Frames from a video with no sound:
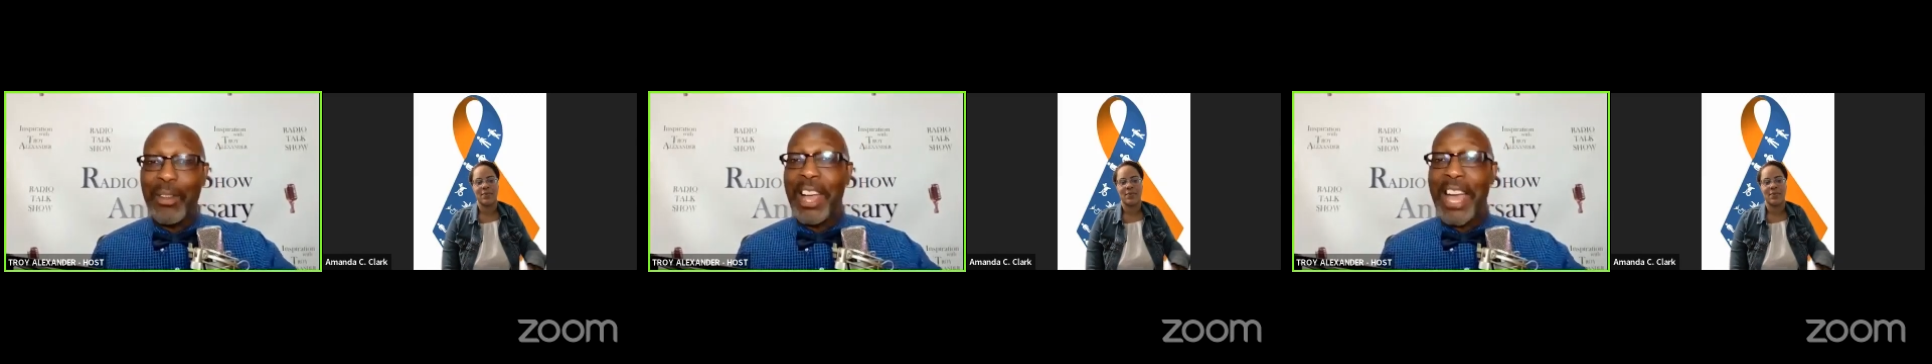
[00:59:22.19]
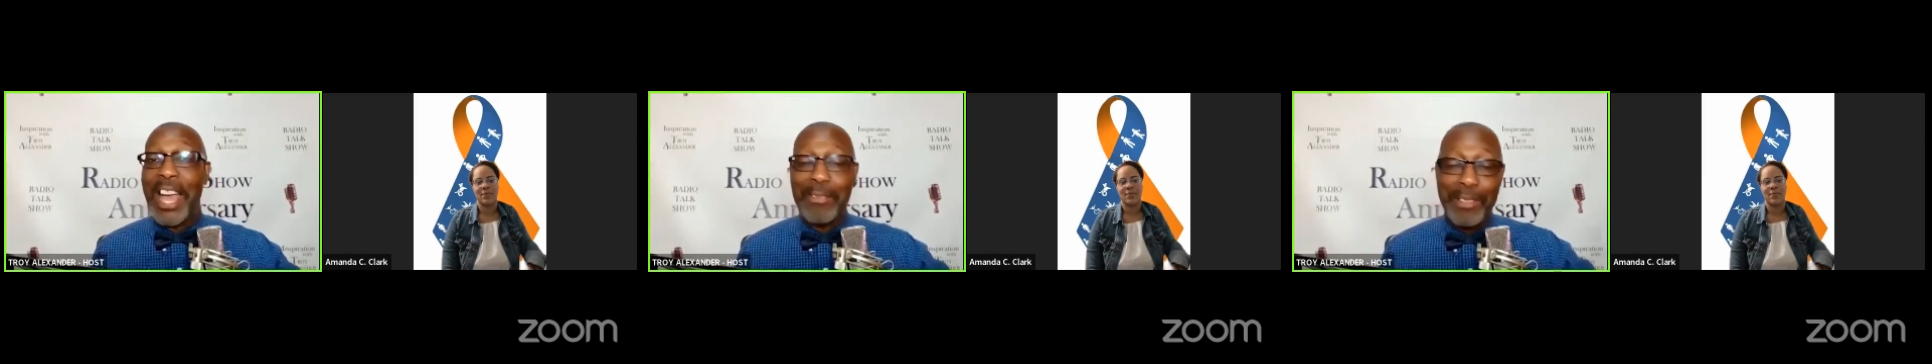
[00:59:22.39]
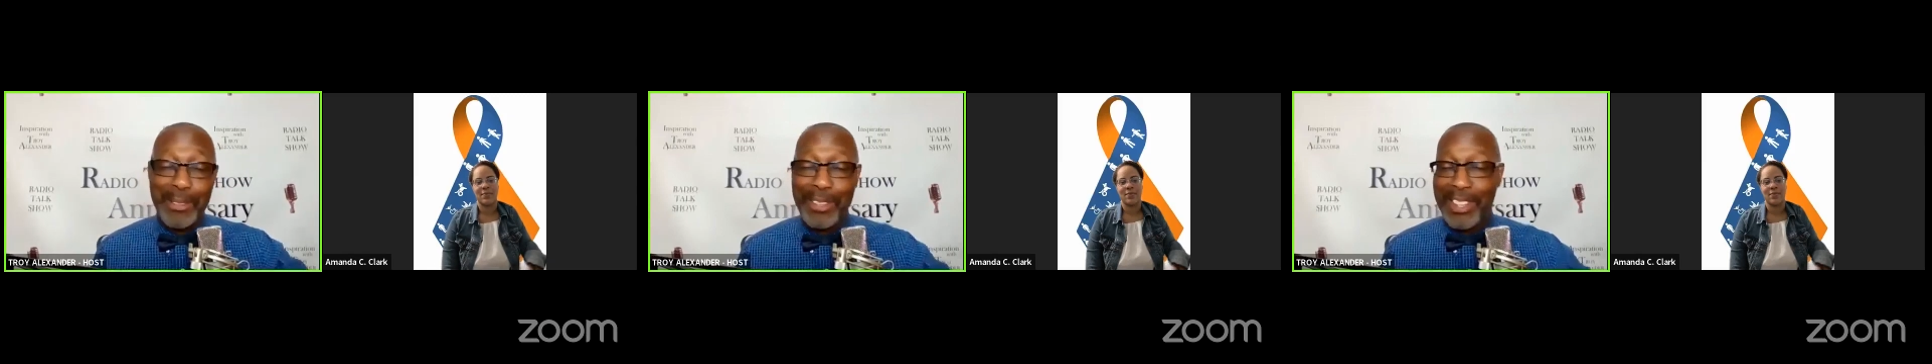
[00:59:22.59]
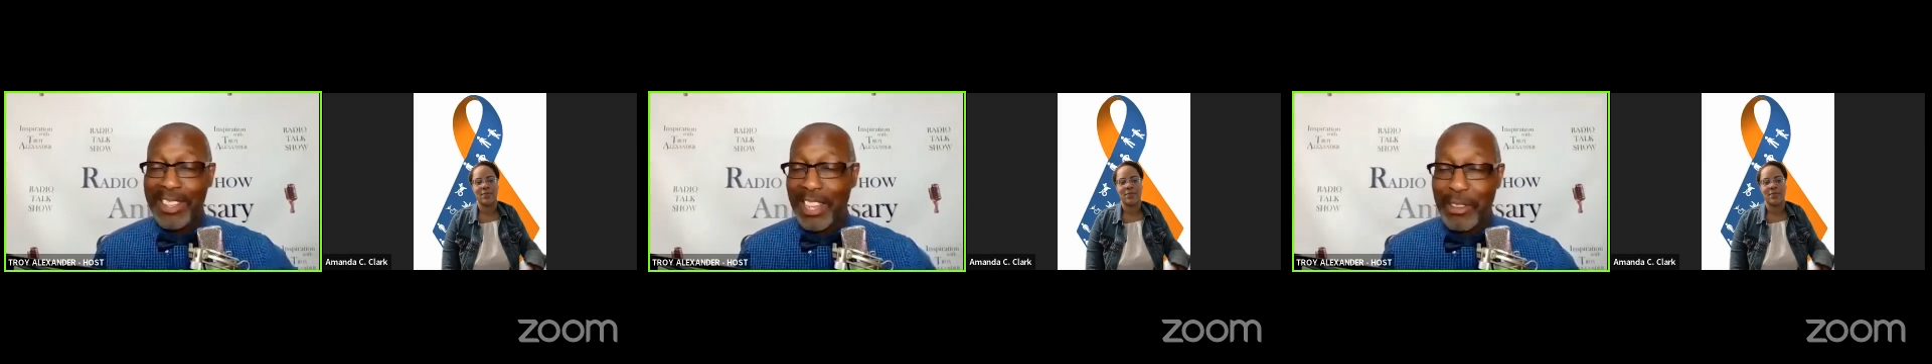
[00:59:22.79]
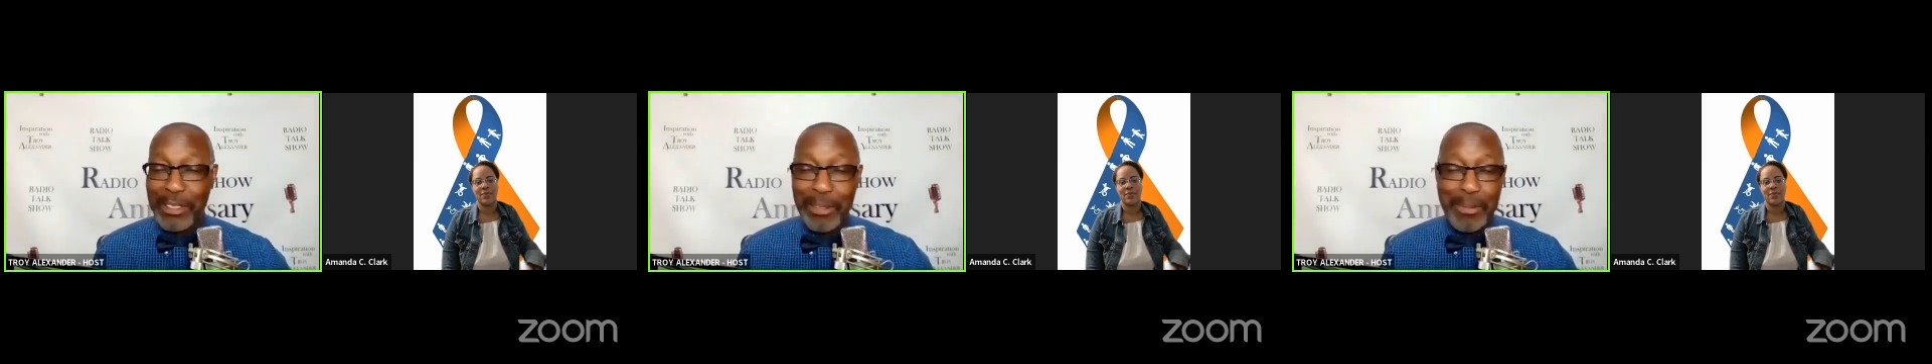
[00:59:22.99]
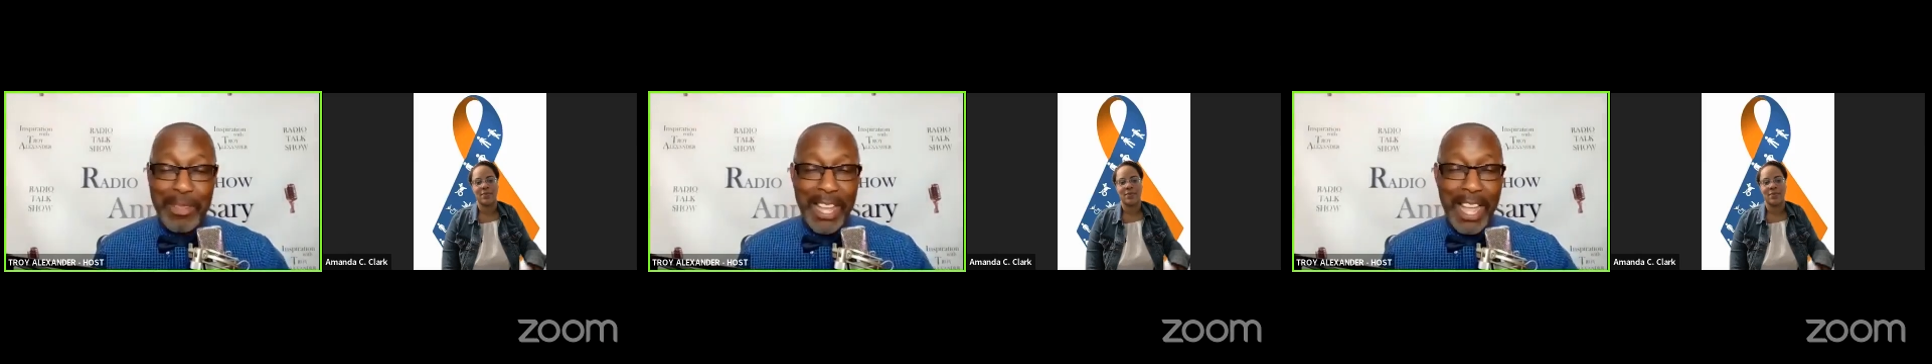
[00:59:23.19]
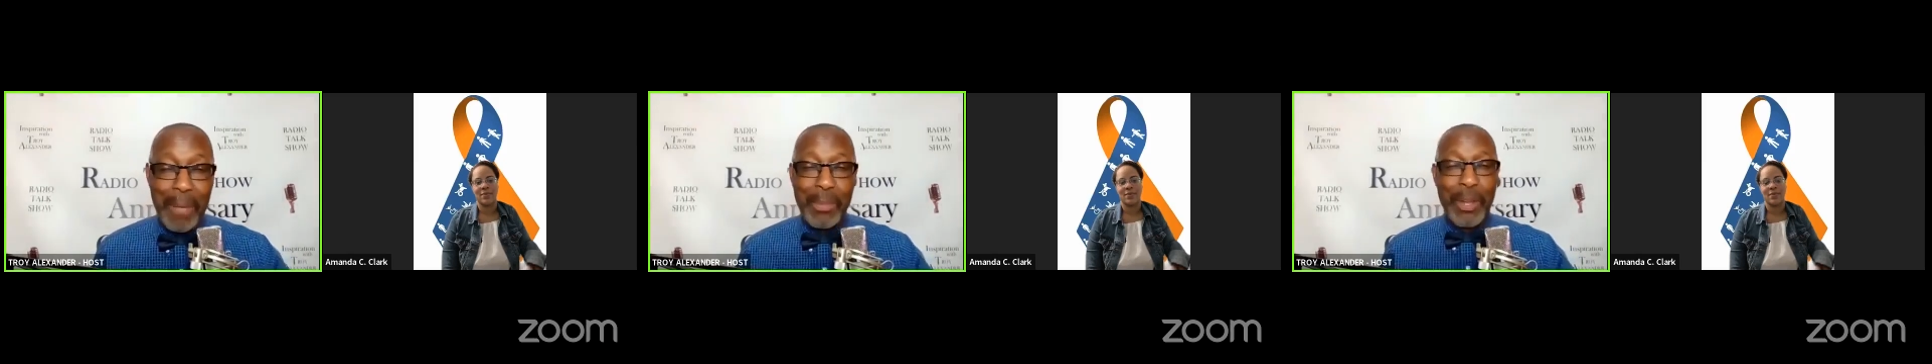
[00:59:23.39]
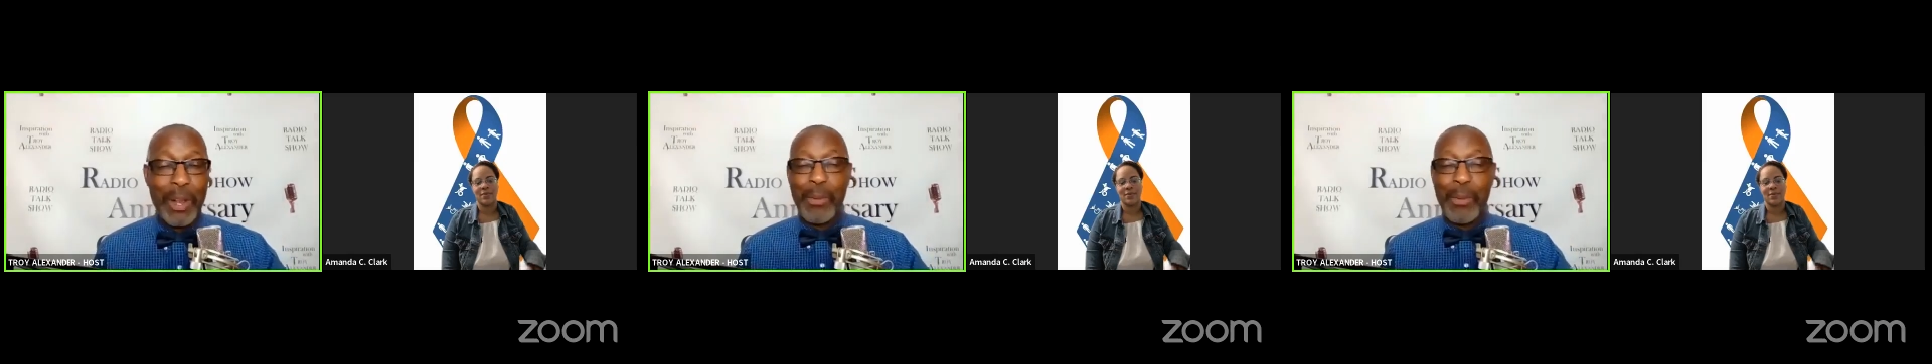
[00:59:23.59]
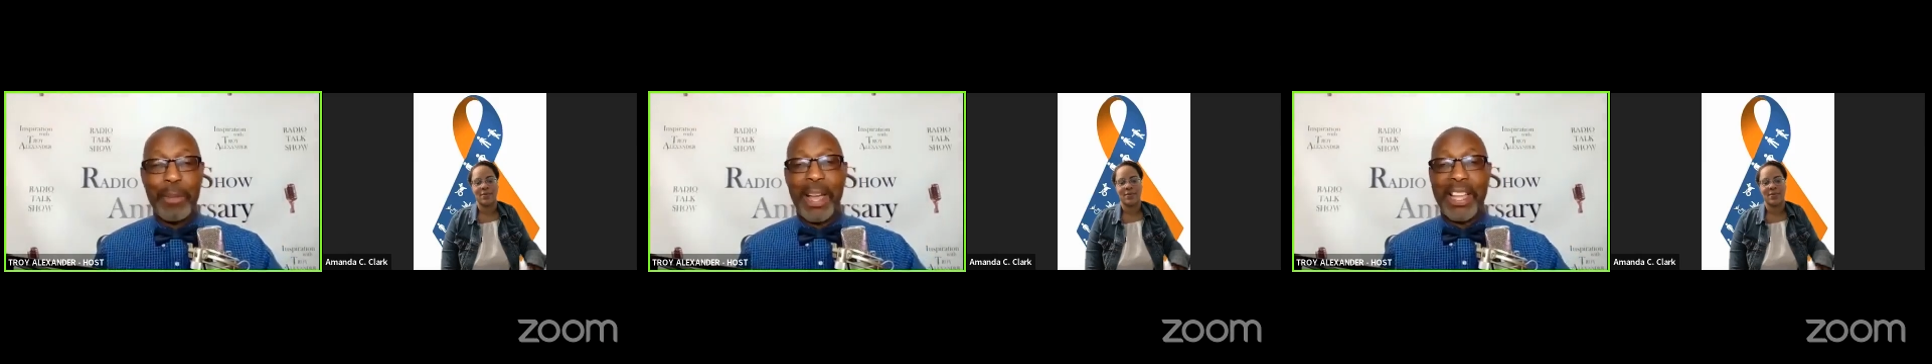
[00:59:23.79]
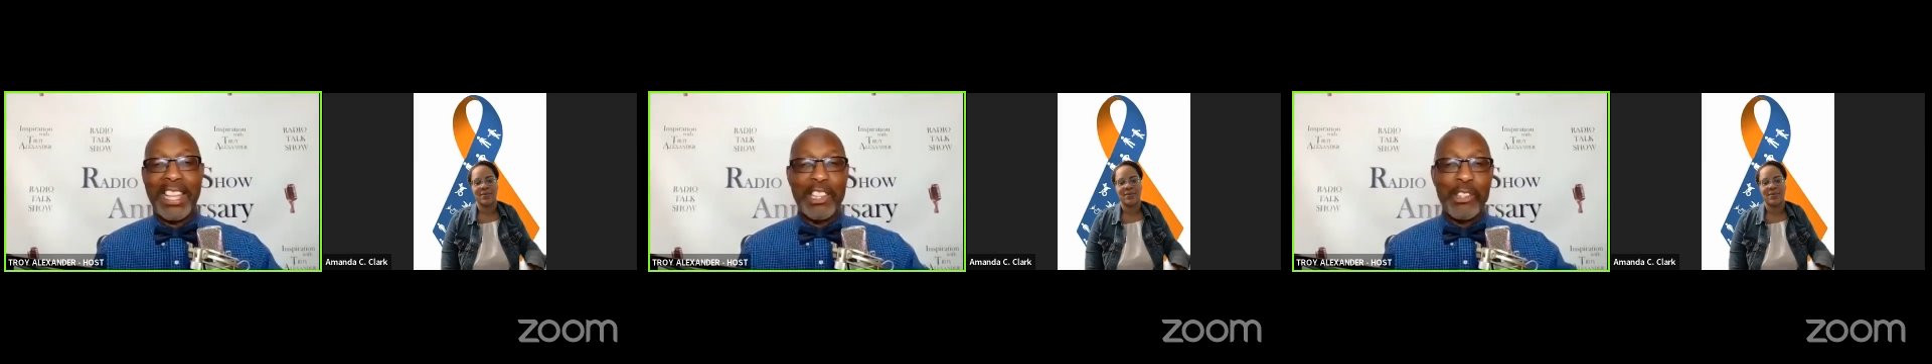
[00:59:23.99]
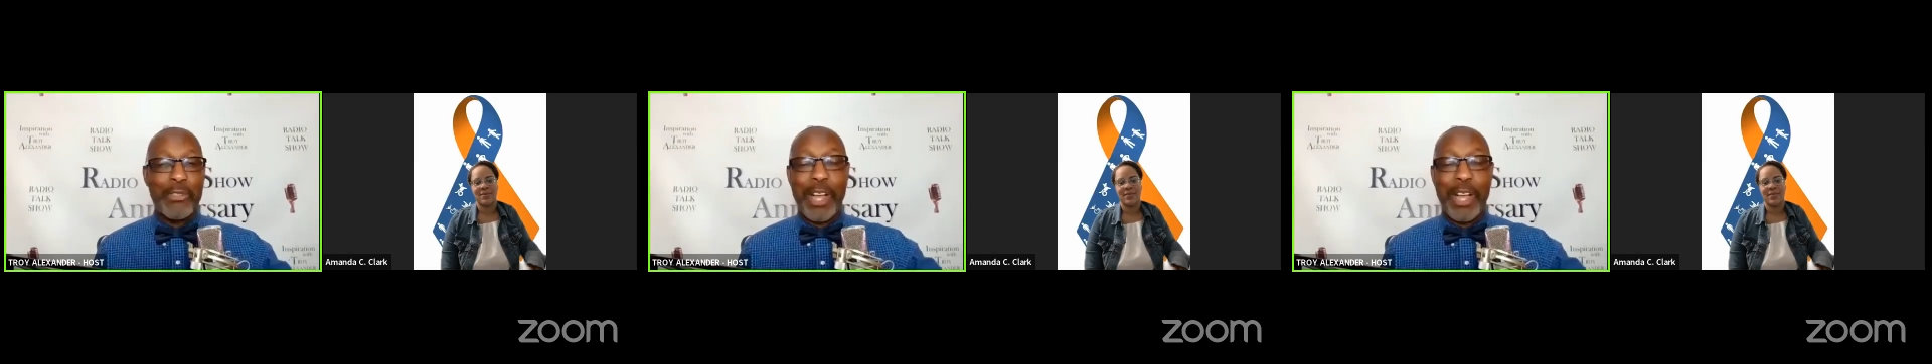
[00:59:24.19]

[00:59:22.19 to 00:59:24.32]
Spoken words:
You don't have to, because I know sometimes we don't want to get